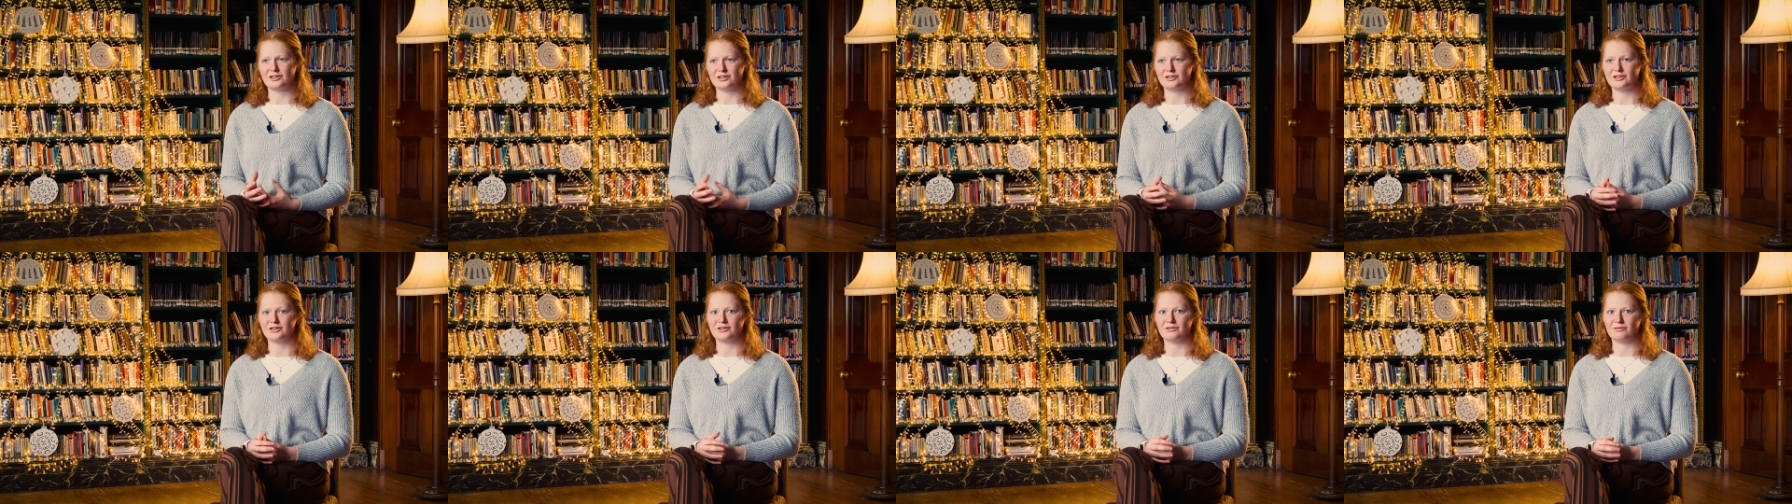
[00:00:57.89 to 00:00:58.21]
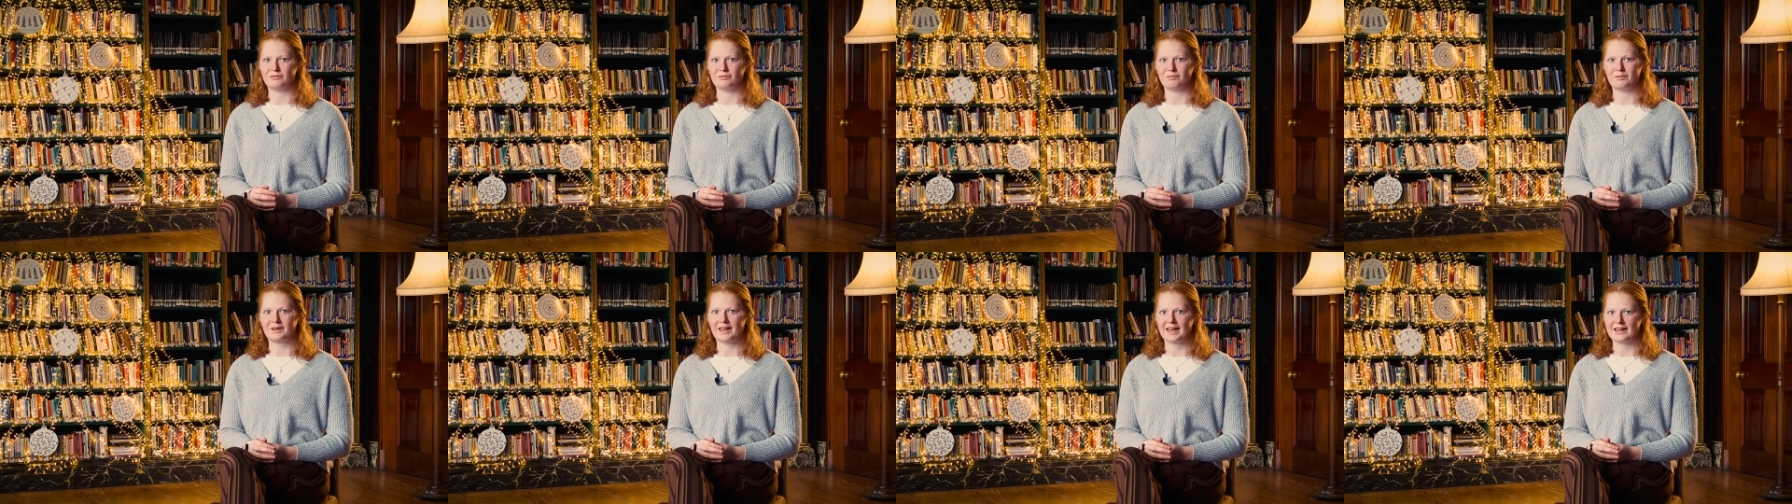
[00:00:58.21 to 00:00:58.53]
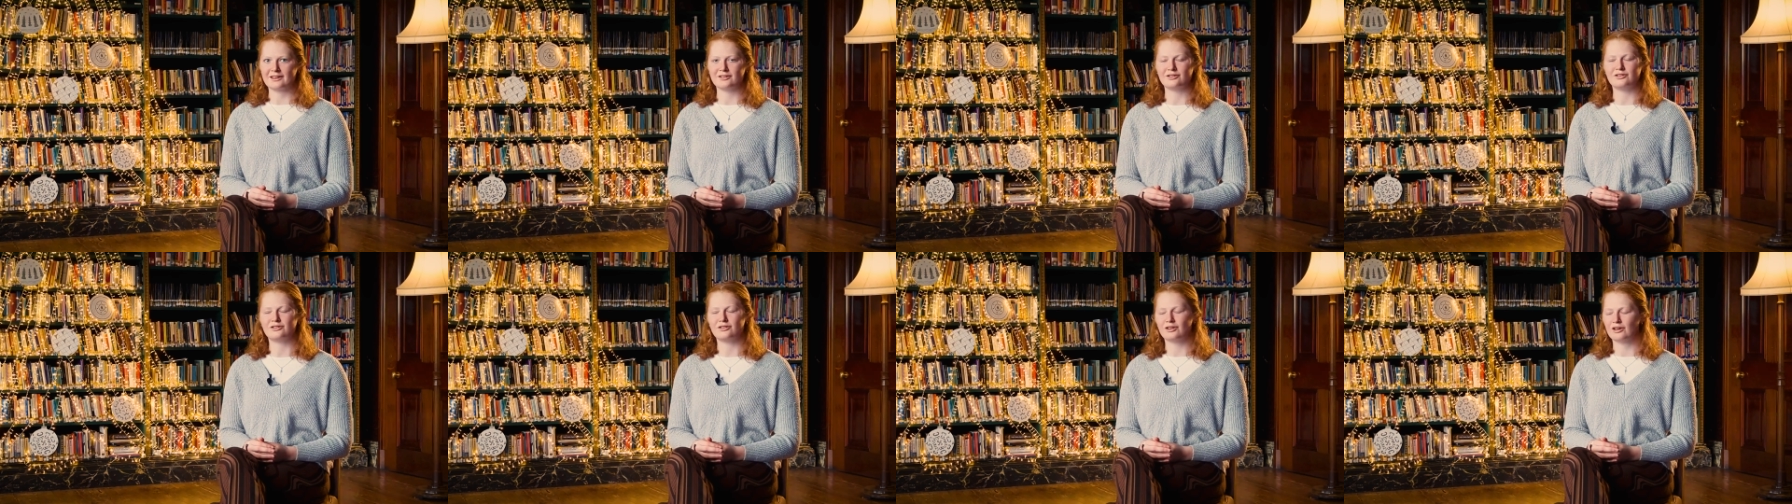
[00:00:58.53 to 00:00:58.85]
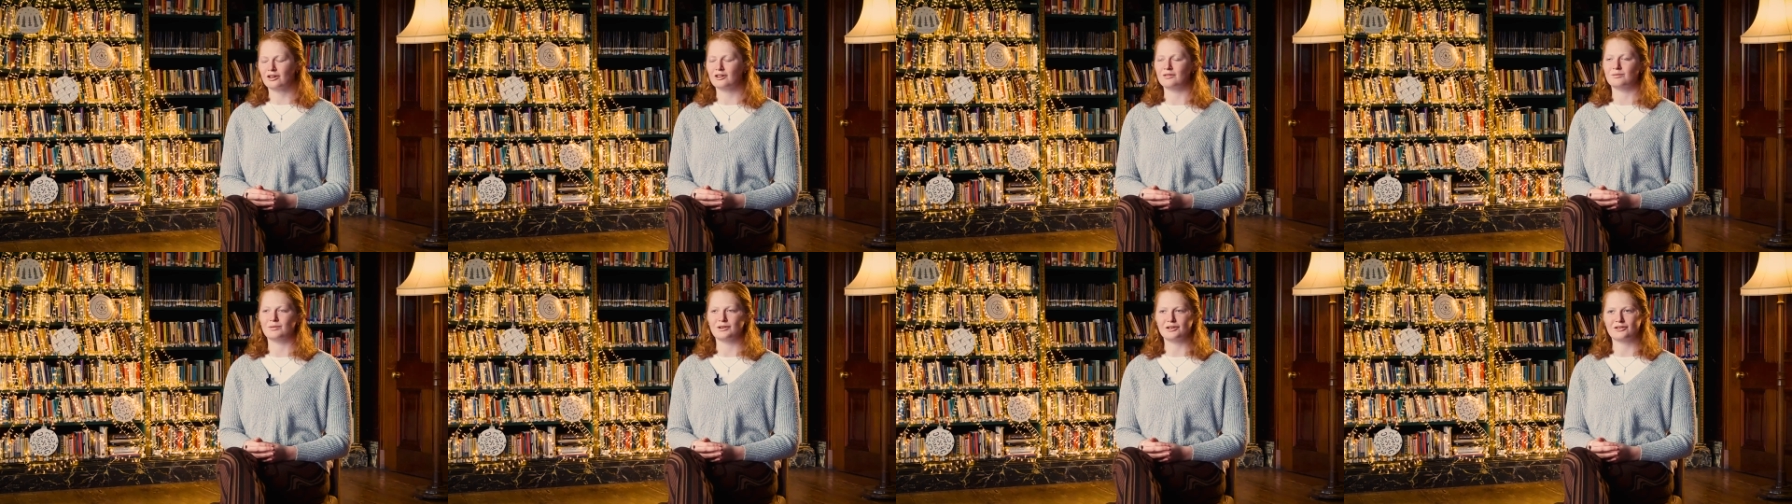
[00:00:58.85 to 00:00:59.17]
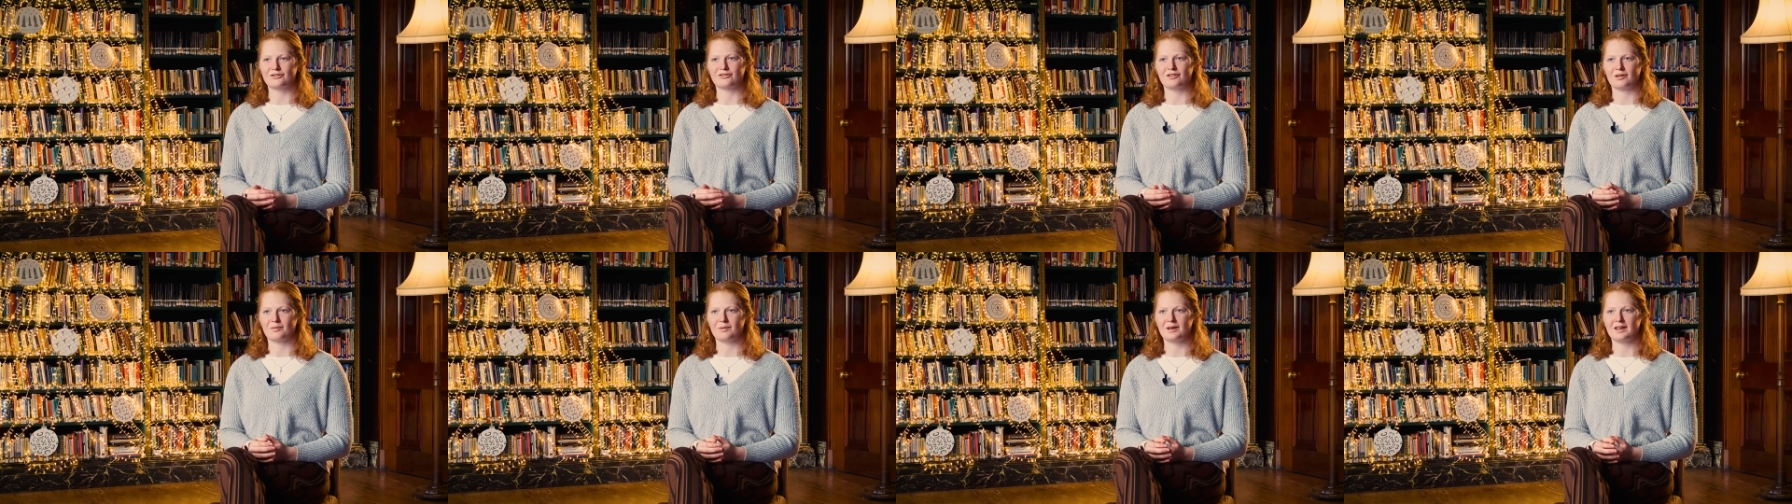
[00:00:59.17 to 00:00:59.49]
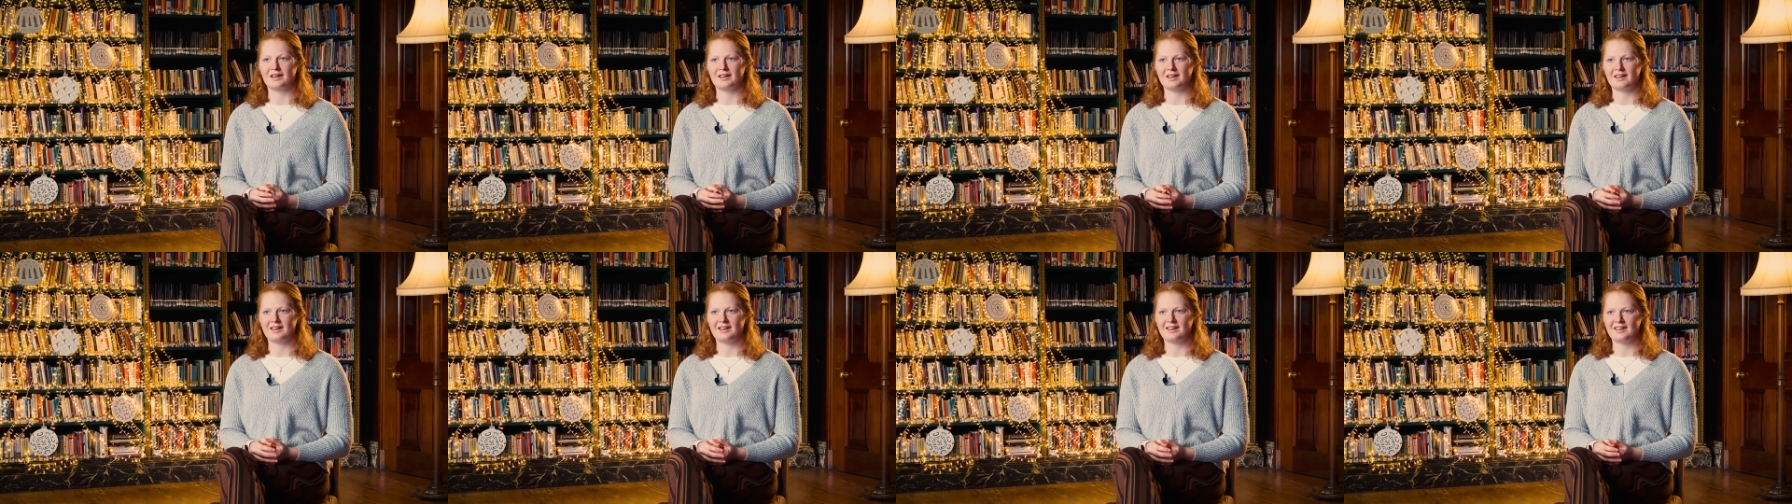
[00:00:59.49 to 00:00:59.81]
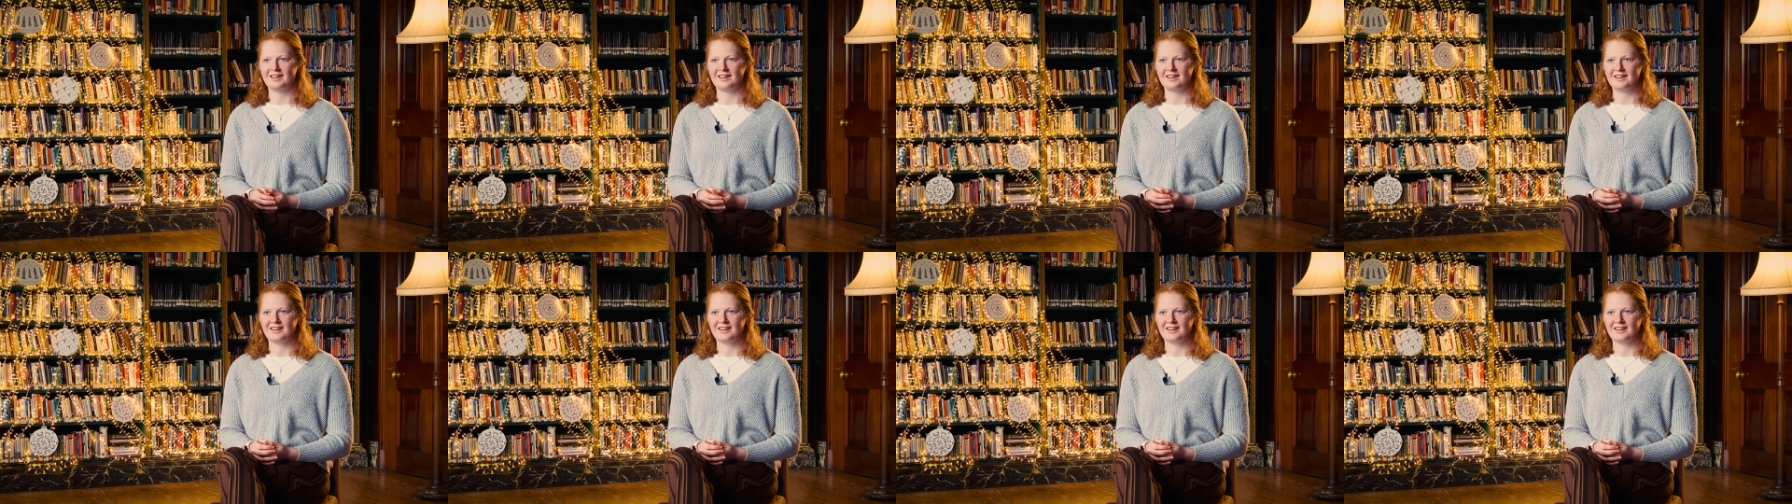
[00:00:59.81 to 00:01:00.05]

so you do get so much from it.